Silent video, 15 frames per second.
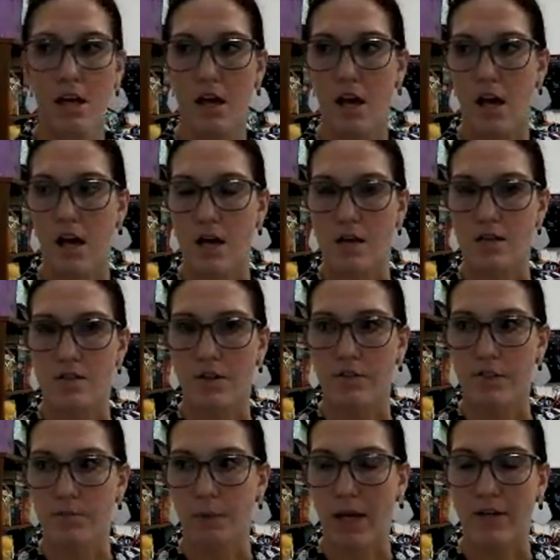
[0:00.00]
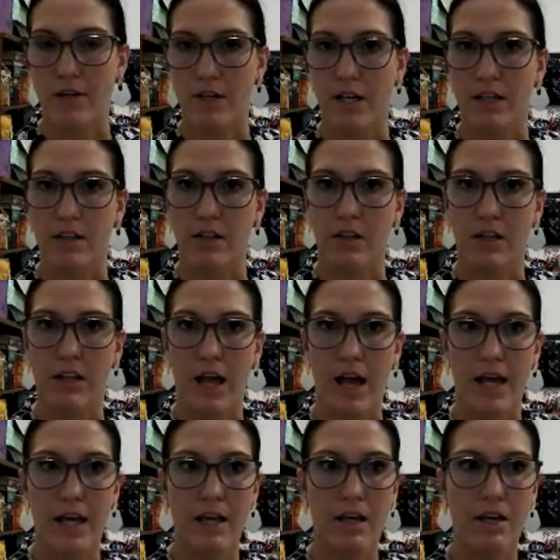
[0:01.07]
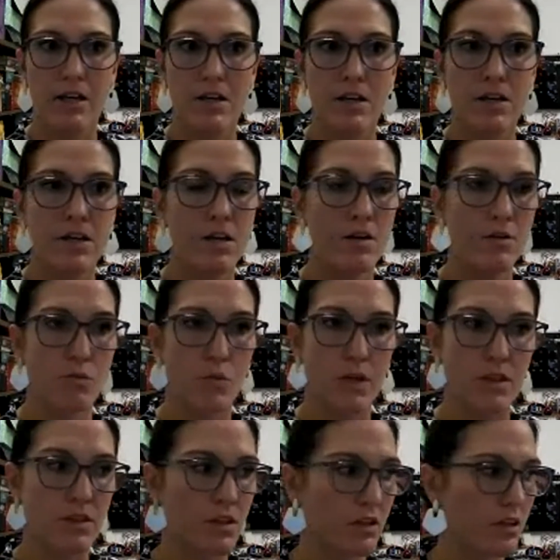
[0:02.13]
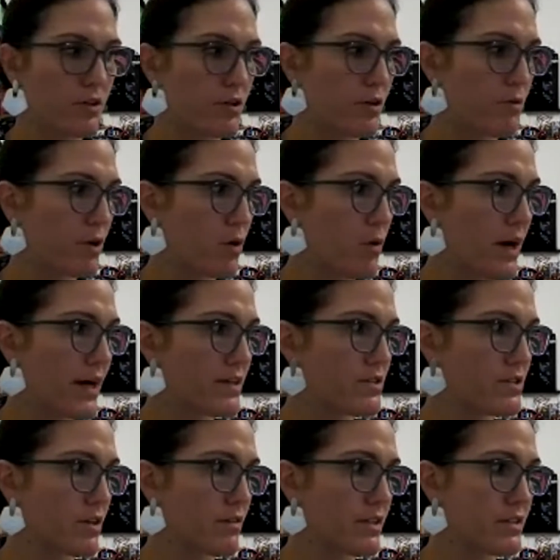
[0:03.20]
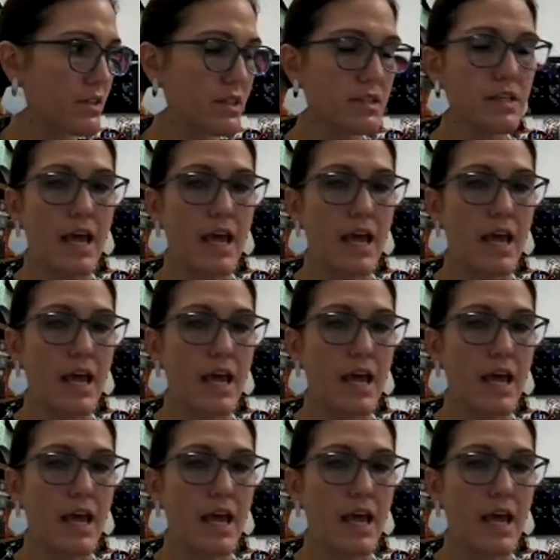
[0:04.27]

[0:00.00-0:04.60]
a service binder can look like with the LURA required services.